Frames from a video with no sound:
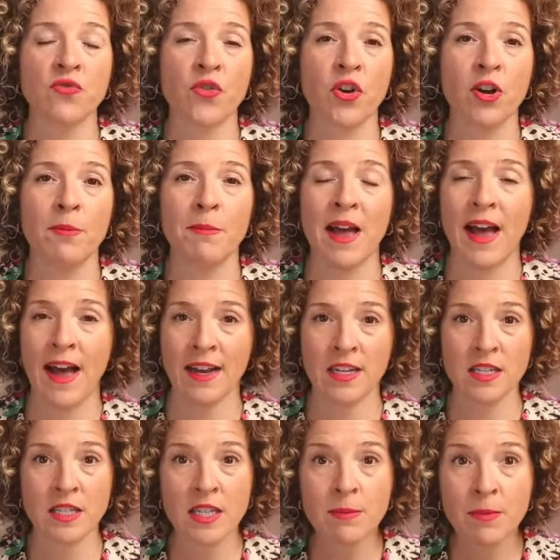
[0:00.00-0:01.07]
from
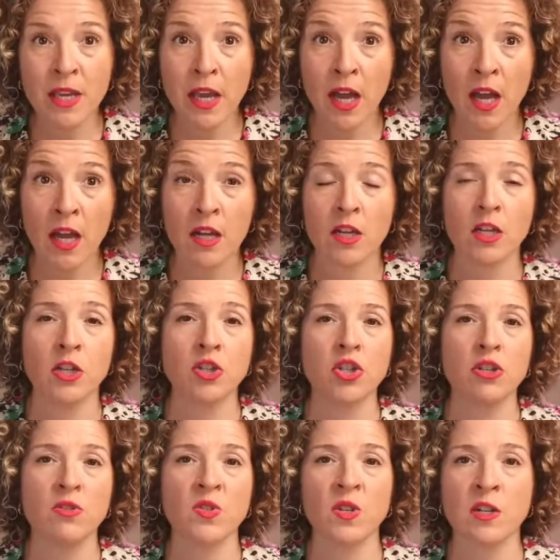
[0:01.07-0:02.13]
academia
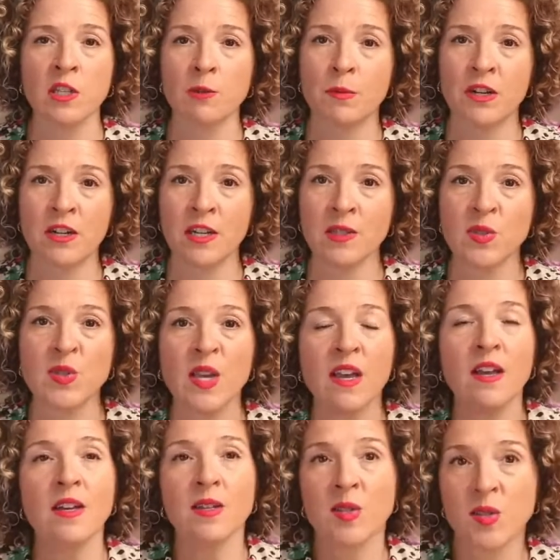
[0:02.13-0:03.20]
into user experience
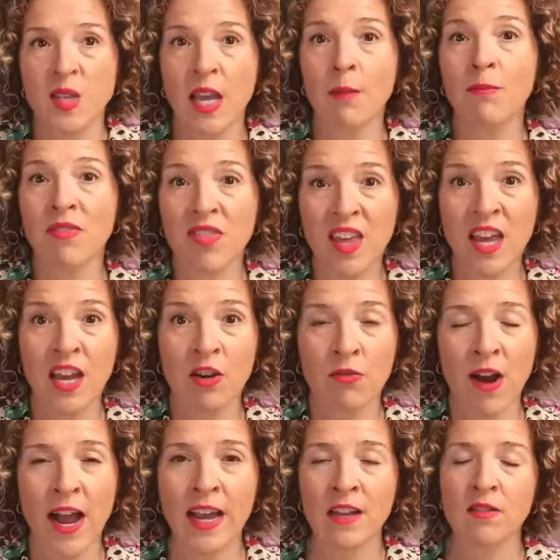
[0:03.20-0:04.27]
same thing,
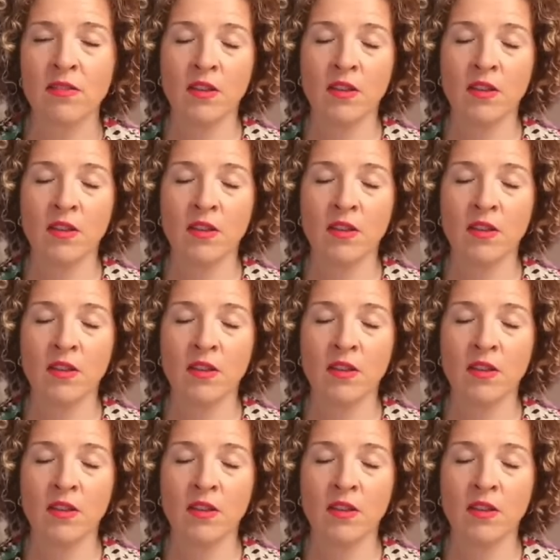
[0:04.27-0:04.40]
right?